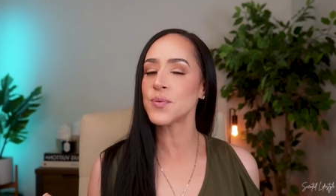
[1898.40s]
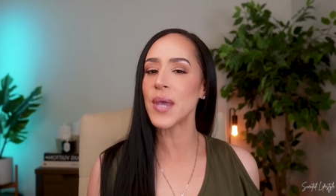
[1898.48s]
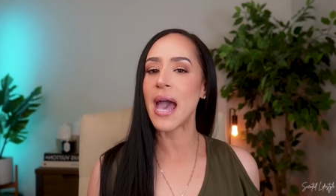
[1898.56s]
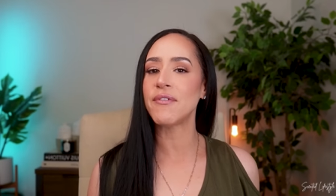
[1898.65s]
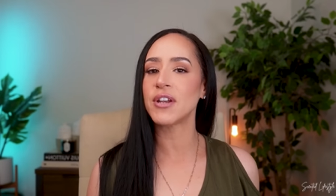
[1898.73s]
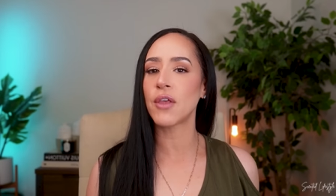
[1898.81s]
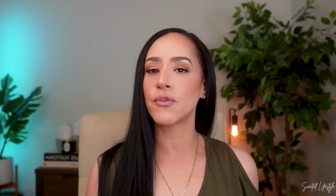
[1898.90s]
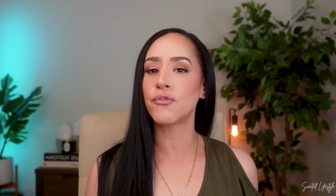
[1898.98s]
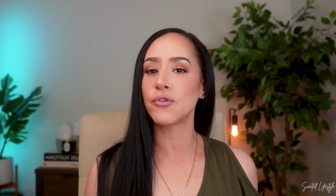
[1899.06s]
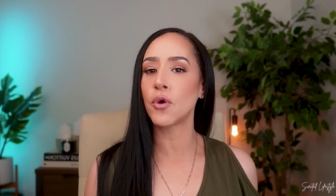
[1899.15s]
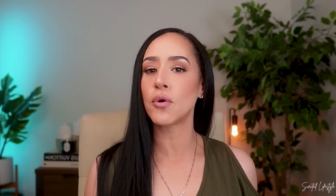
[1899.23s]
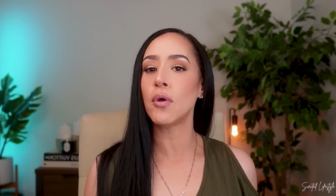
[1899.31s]
next, we have another
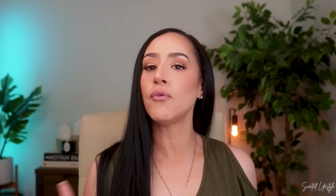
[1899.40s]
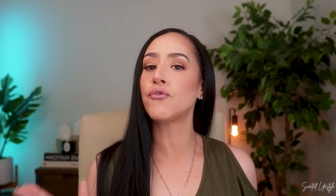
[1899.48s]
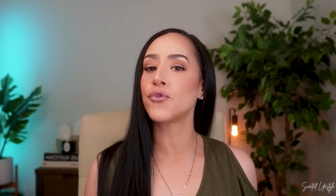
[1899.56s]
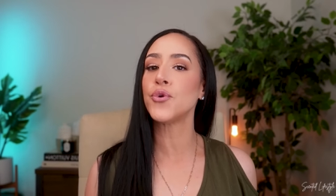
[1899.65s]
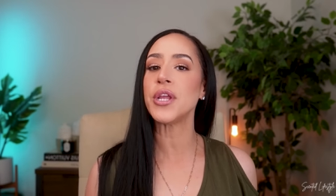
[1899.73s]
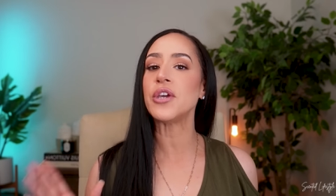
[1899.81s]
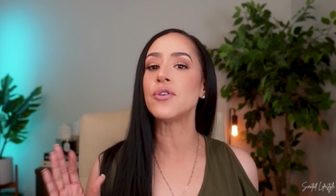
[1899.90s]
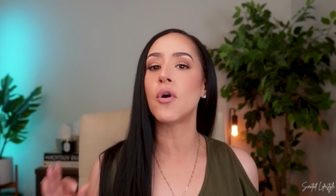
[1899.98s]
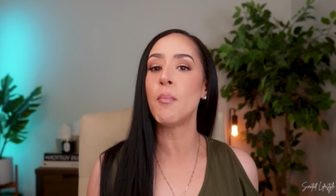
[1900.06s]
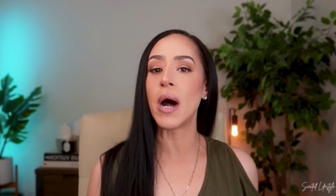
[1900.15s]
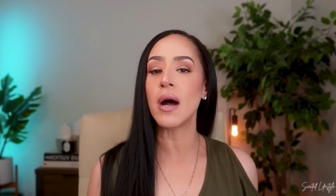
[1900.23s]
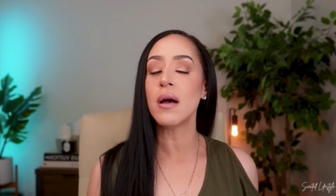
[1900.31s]
floral fruity
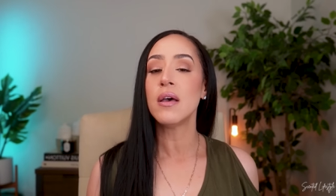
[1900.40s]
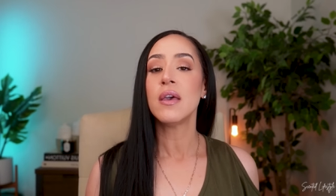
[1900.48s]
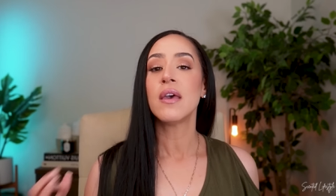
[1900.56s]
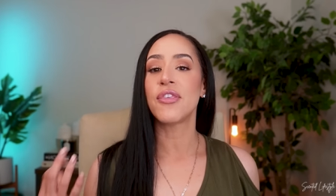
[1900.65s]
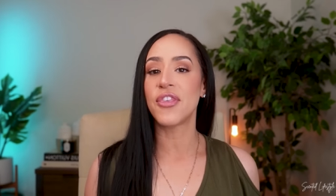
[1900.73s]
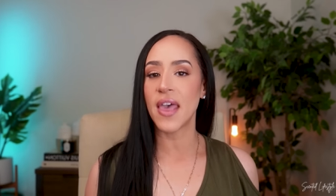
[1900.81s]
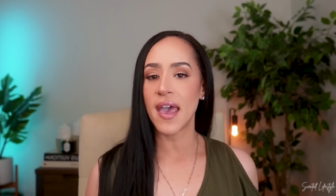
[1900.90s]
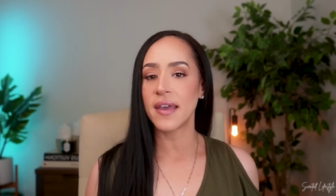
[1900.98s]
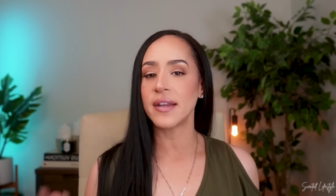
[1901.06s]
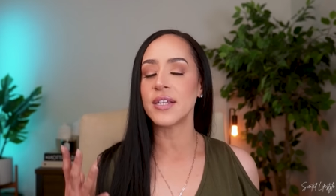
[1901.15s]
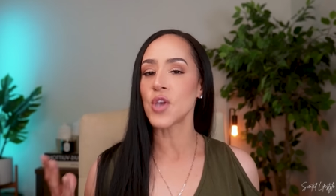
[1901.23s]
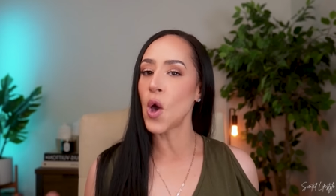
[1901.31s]
gourmand
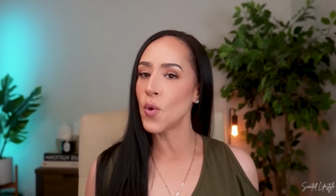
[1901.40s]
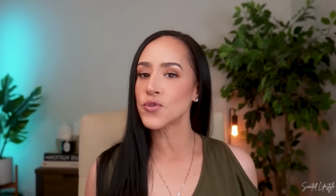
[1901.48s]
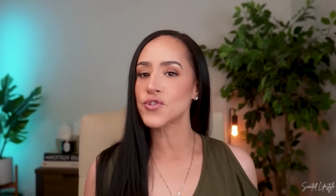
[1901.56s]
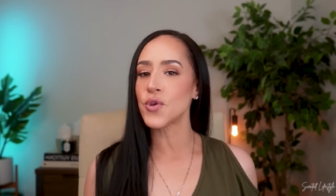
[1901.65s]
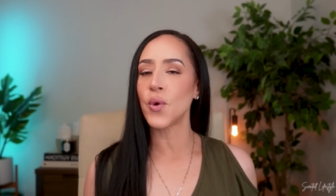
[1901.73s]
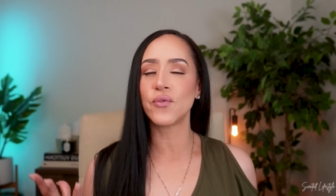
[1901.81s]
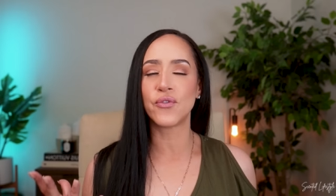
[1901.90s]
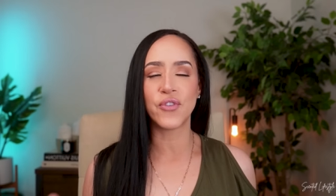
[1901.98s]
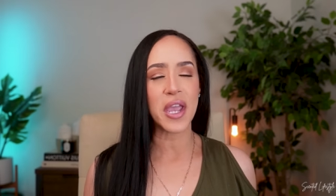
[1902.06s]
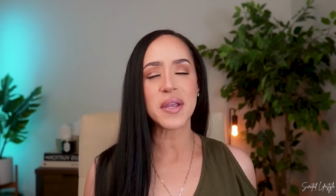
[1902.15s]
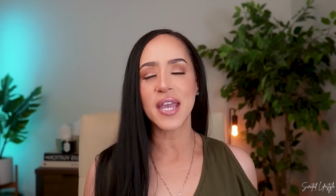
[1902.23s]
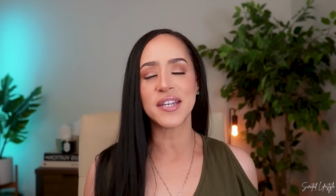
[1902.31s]
that is also
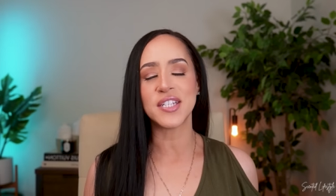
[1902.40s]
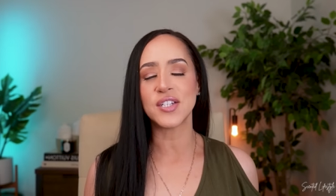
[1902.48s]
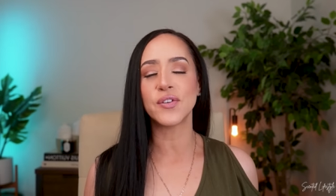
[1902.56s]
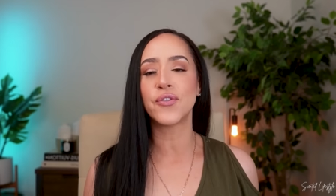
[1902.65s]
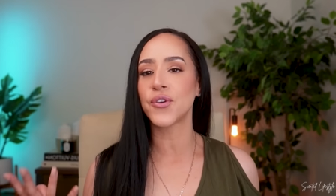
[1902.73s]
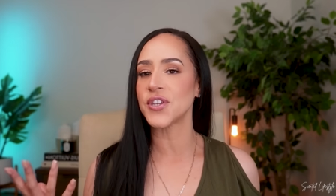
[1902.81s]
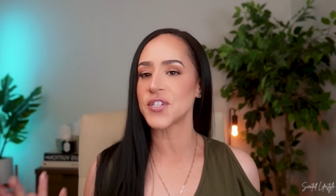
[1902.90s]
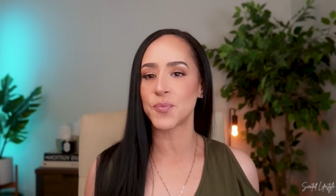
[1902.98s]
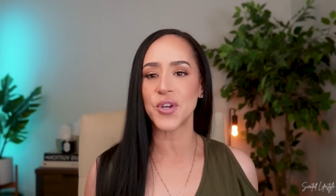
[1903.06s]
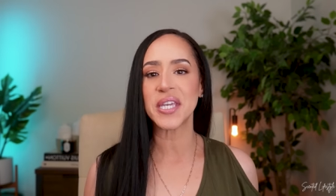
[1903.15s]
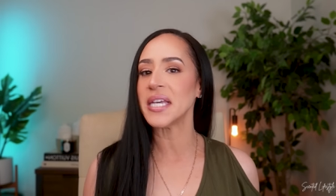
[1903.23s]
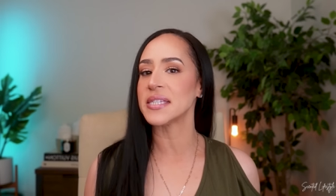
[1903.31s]
very ideal for the
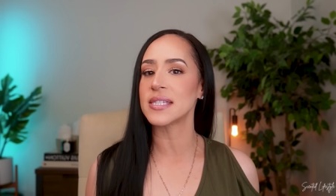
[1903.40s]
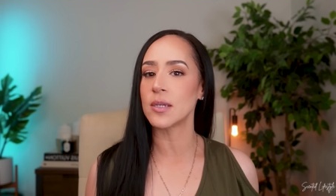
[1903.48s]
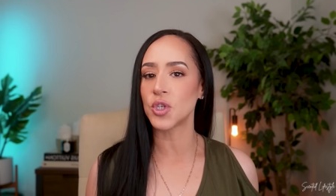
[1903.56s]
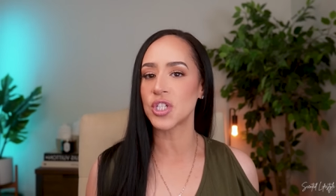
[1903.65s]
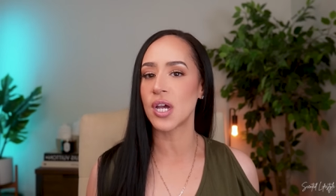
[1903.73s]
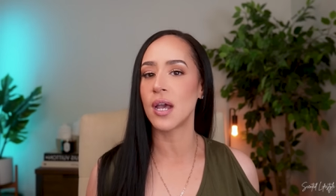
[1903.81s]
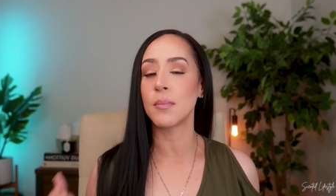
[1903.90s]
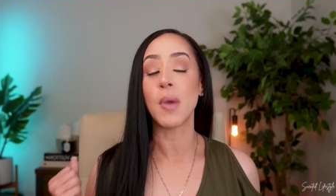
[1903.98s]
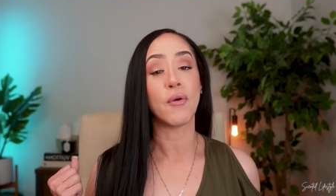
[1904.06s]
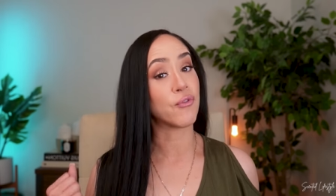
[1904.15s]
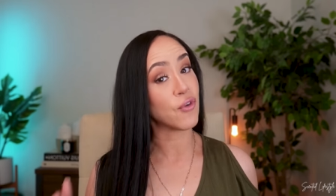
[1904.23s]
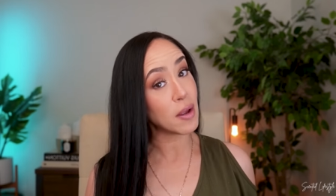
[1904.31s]
spring and summertime
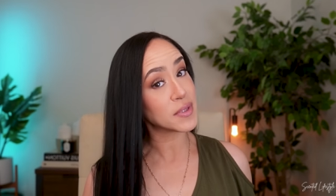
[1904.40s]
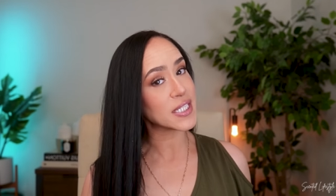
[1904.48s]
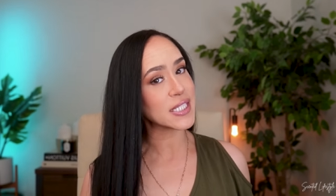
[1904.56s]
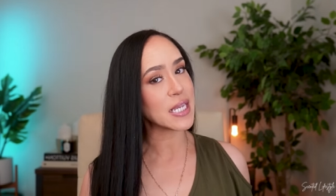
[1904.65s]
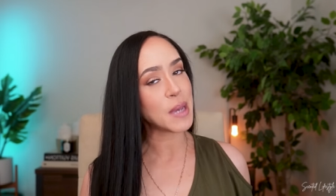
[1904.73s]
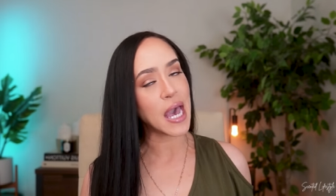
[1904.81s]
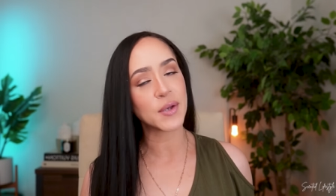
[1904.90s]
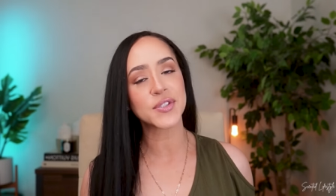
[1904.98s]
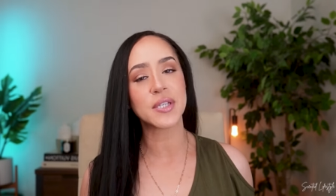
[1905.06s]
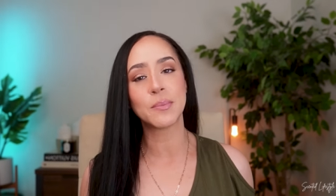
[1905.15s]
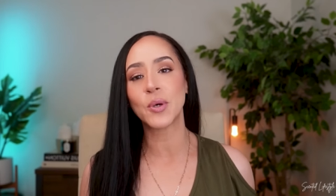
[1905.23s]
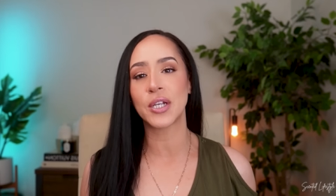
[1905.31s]
from the same
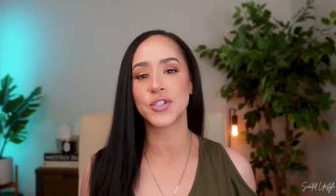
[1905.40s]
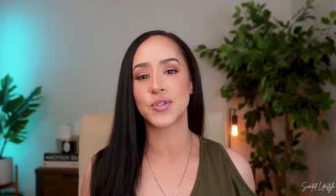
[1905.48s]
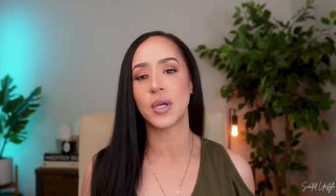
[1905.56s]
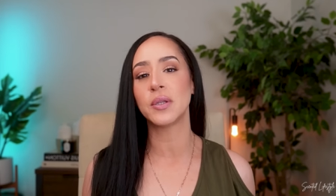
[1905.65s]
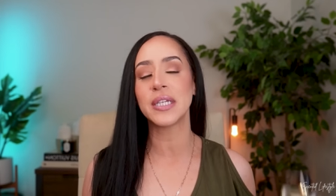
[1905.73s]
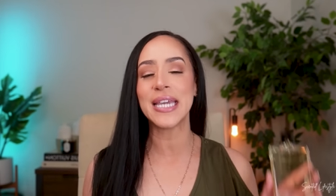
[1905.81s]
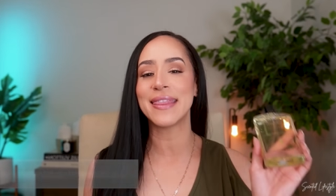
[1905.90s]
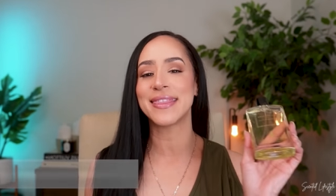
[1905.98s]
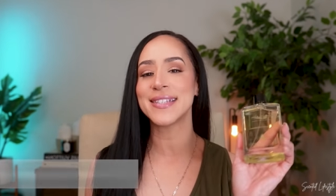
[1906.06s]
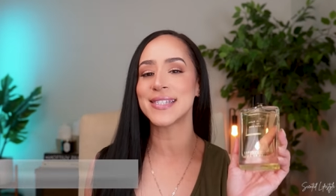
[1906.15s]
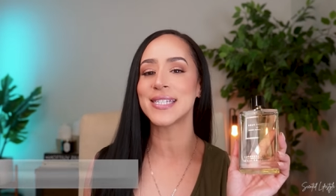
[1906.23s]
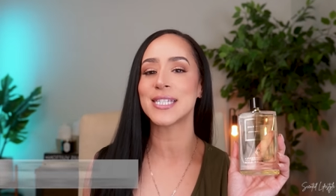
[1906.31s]
house, Simone Andreoli.
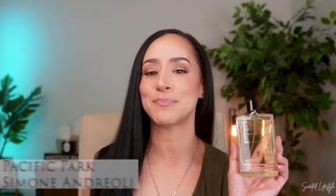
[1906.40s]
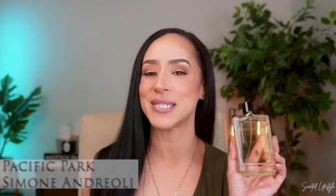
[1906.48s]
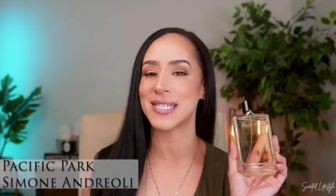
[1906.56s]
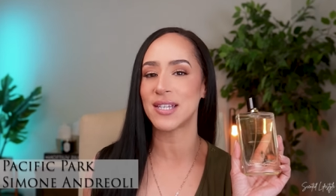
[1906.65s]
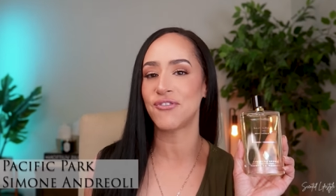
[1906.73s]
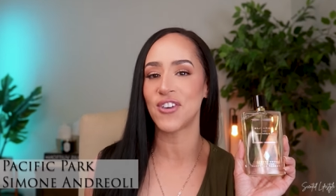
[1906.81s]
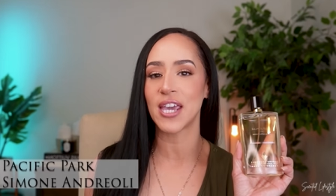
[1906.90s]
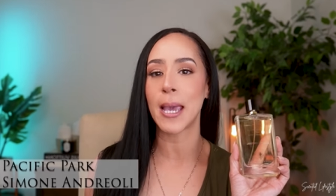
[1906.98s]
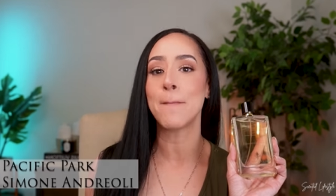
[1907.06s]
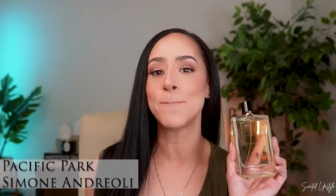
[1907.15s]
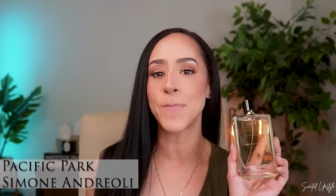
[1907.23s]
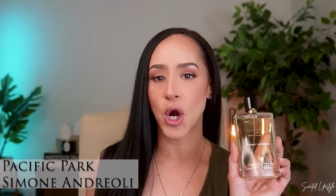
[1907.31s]
And this is
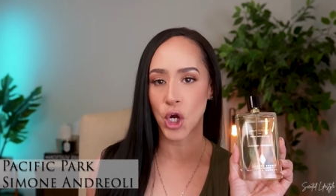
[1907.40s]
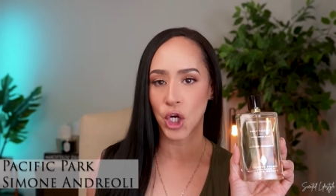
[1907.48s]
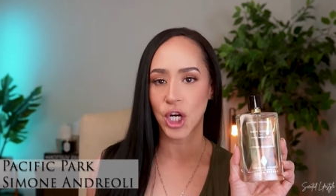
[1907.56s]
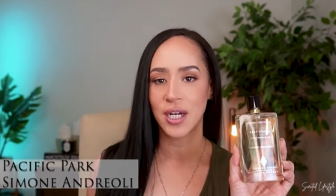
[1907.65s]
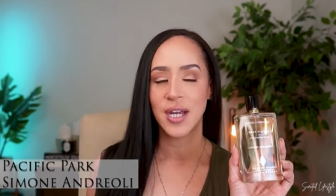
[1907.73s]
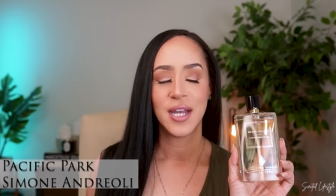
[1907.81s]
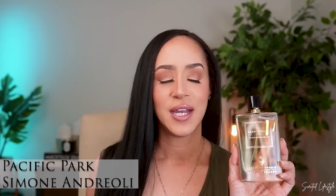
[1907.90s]
Pacific Park.